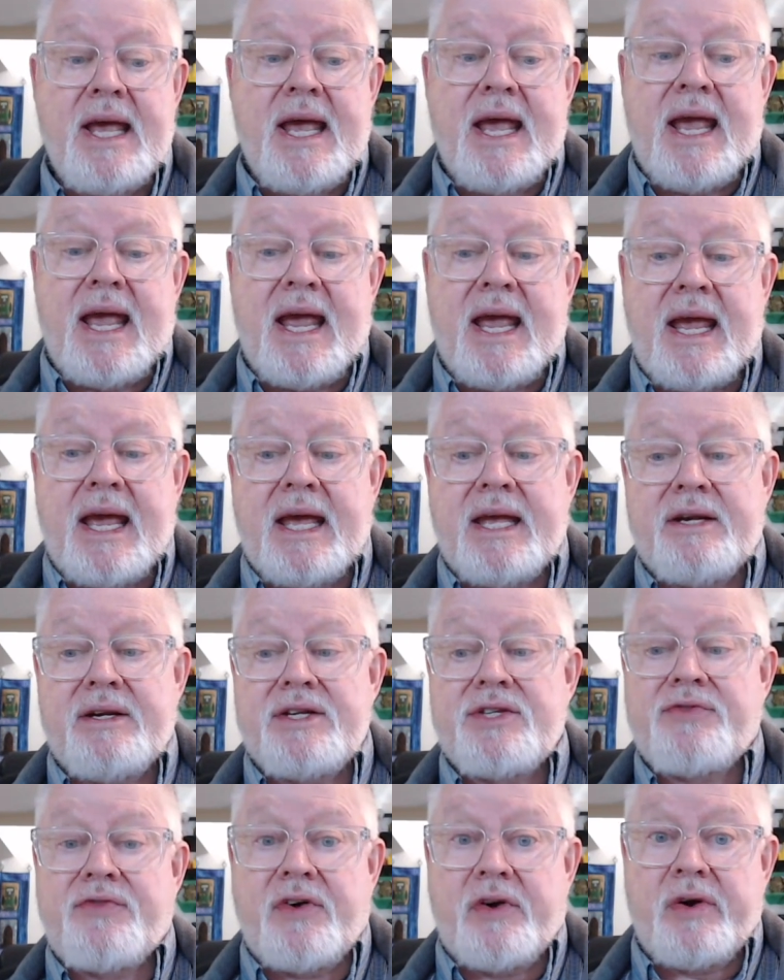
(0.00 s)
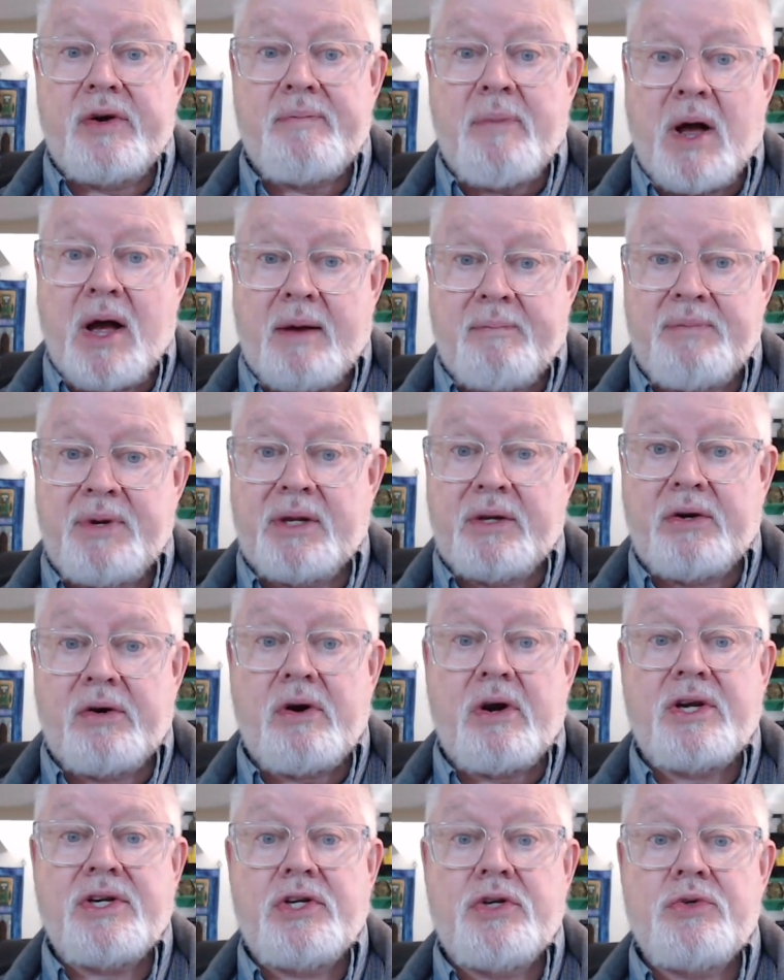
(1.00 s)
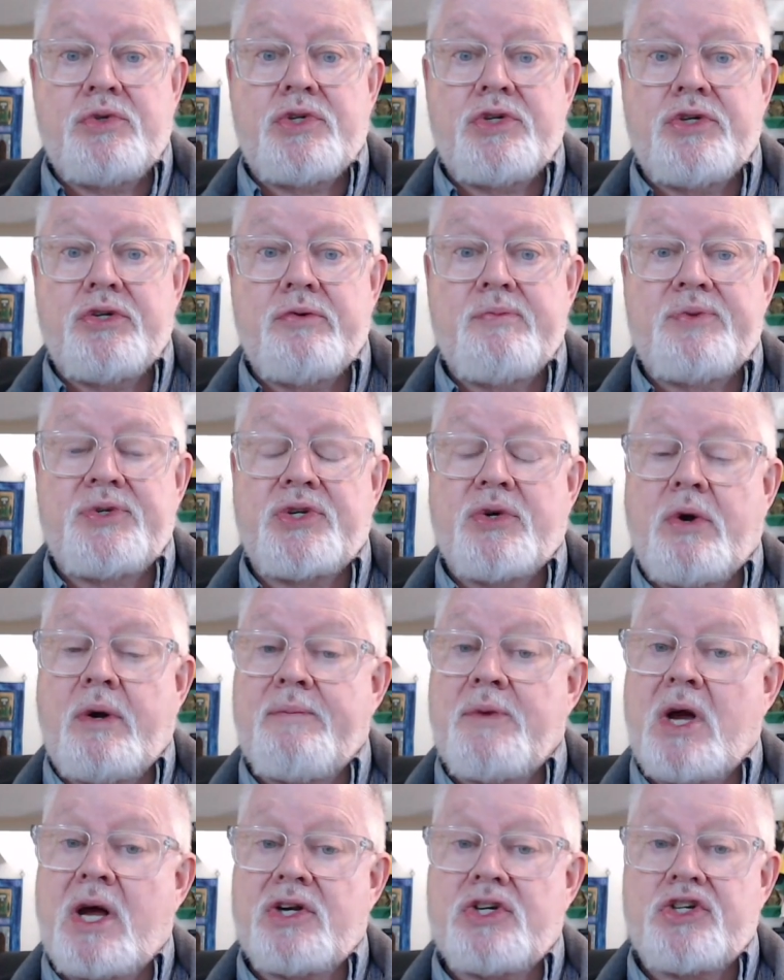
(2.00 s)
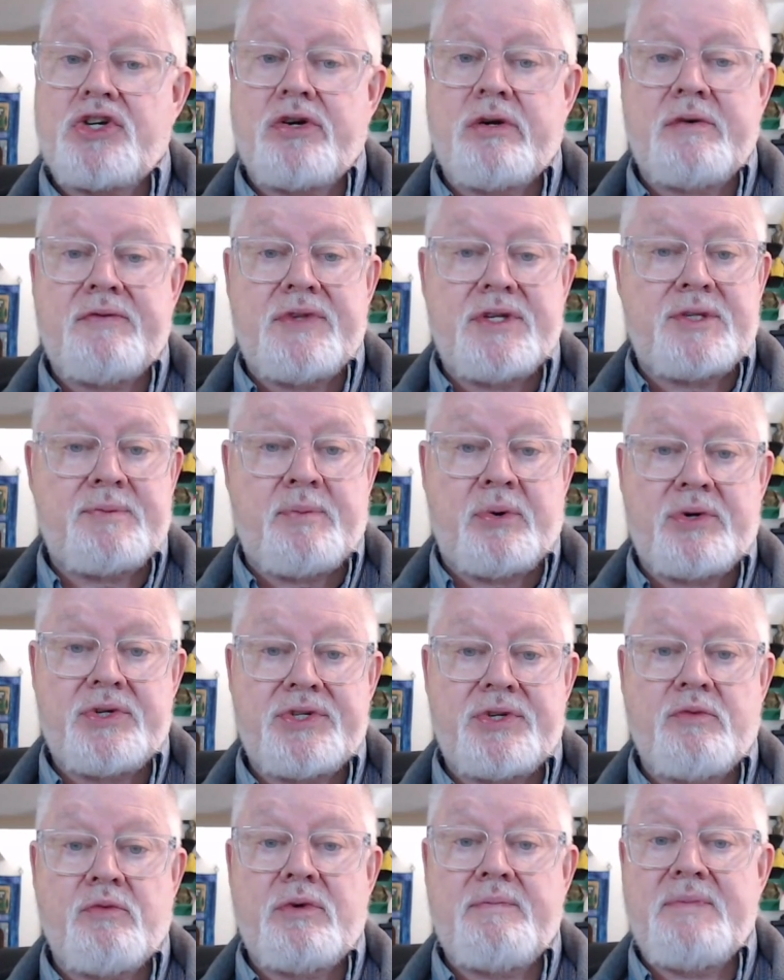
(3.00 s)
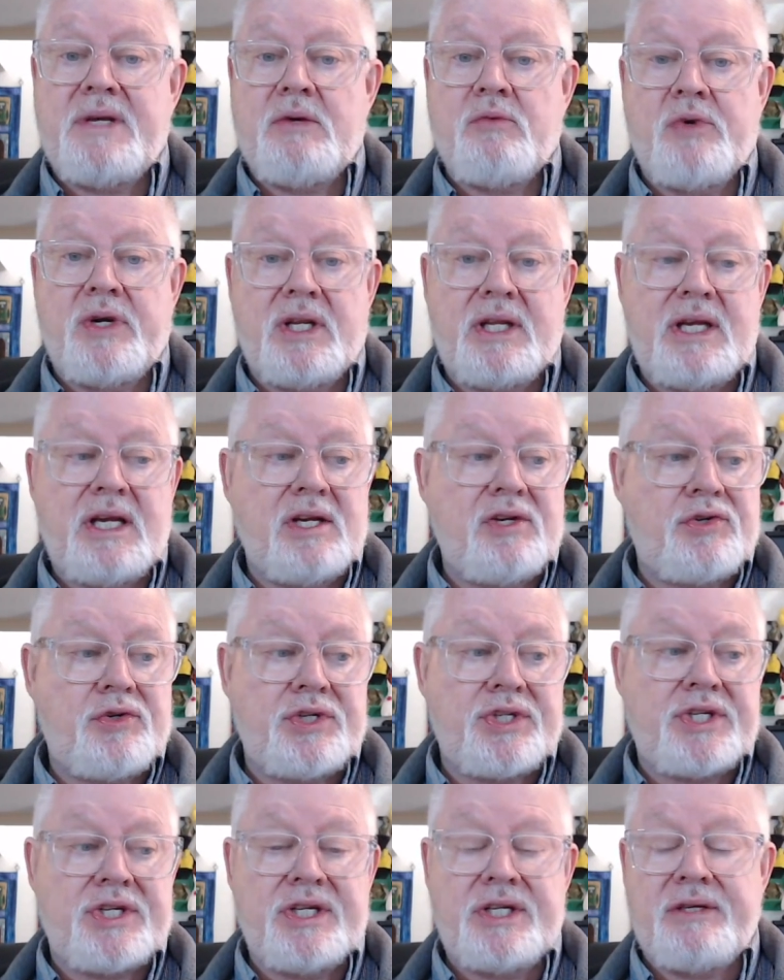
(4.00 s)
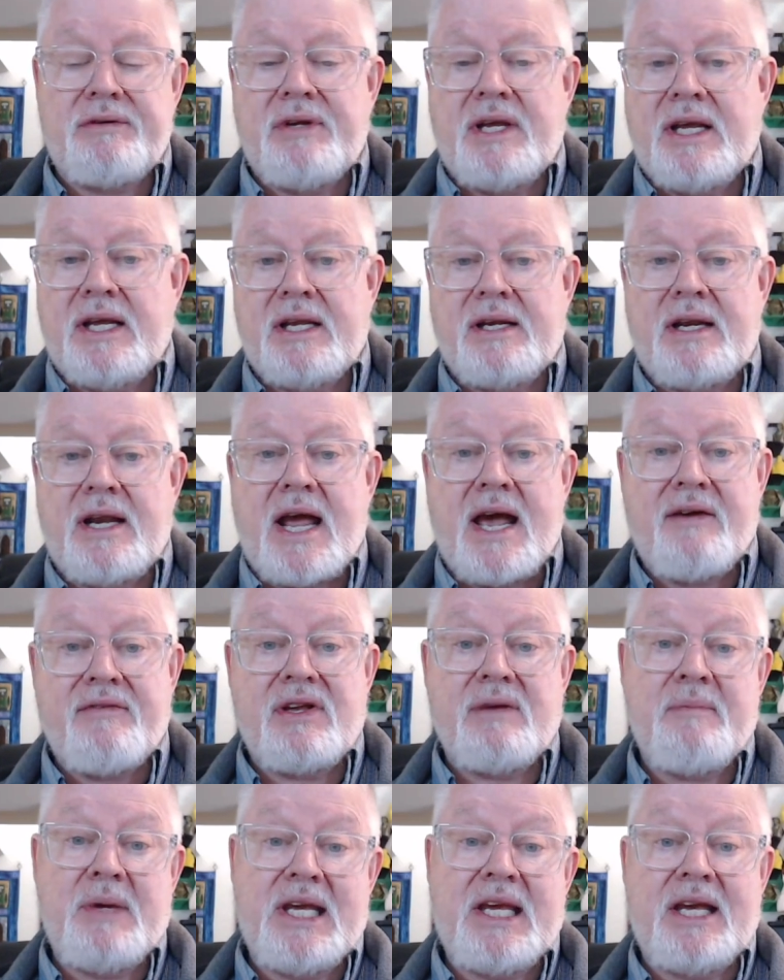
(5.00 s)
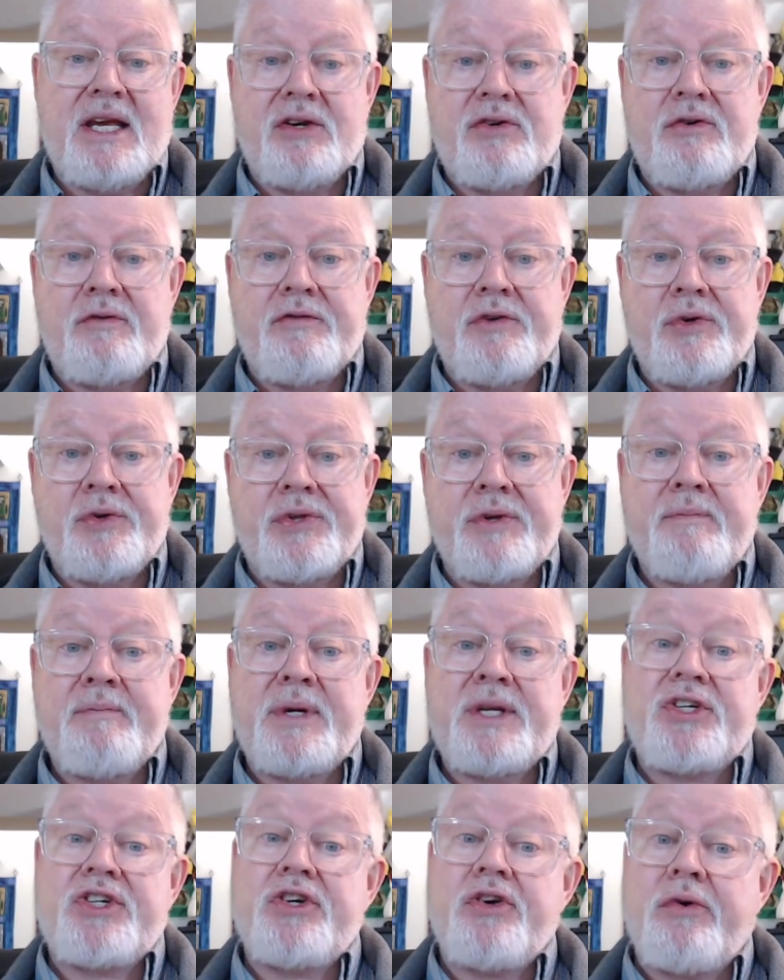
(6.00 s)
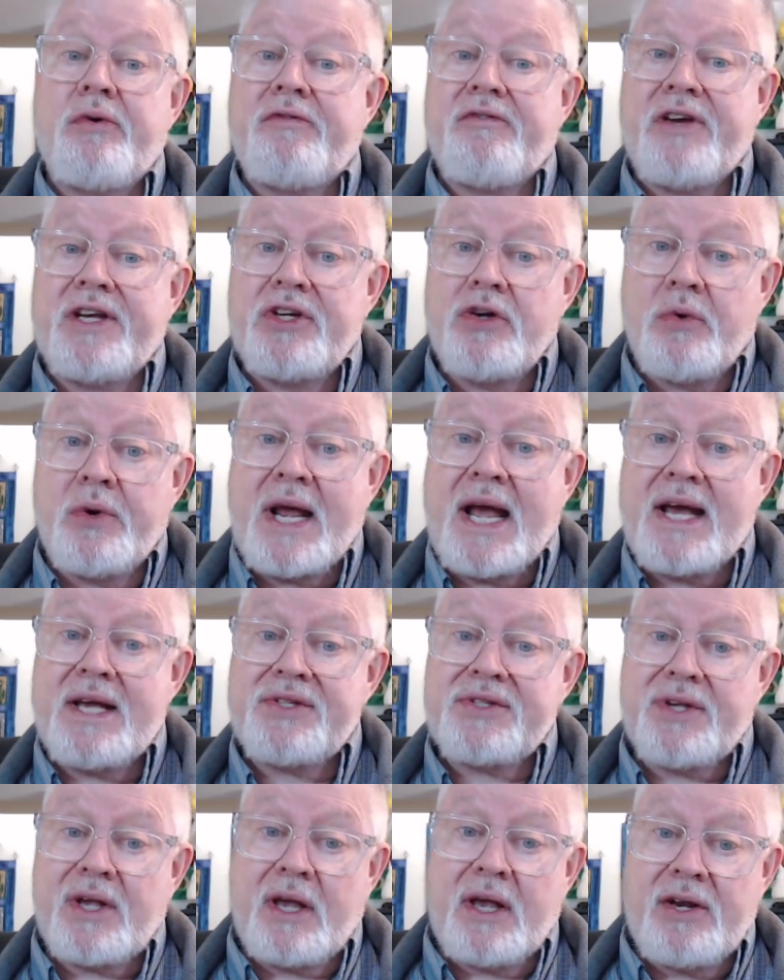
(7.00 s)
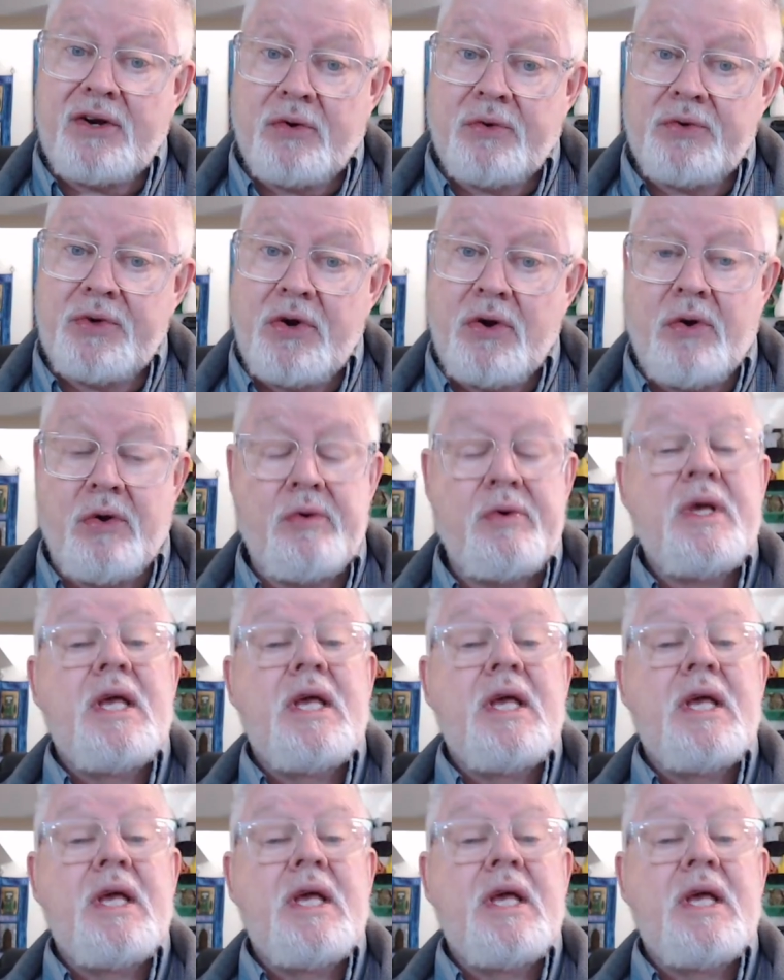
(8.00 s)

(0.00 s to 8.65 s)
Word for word: and is very popular on YouTube, so I'm not sure if this person would be really interested in having me interview them. But you know, if I don't ask, I don't know.